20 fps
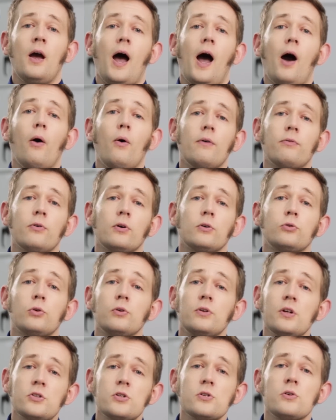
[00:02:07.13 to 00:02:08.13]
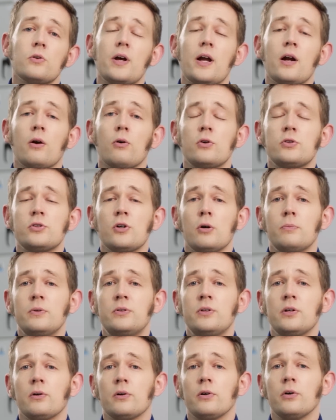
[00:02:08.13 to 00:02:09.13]
However, traditional aerogel
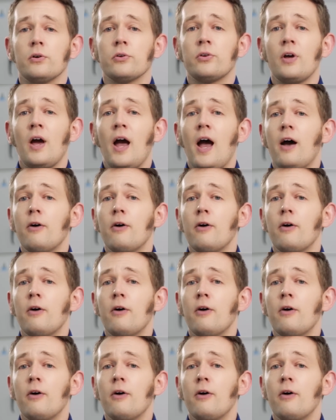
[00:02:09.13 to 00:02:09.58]
materials